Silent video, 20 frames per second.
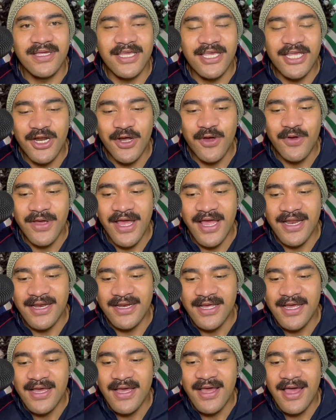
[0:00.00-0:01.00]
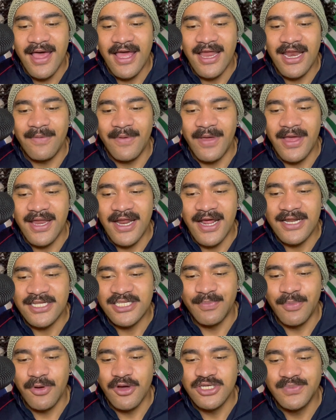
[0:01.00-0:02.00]
and I
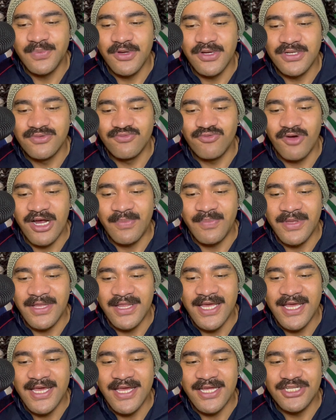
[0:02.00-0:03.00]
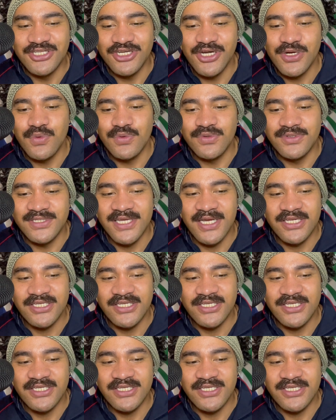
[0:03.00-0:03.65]
suppose because rugby league in general is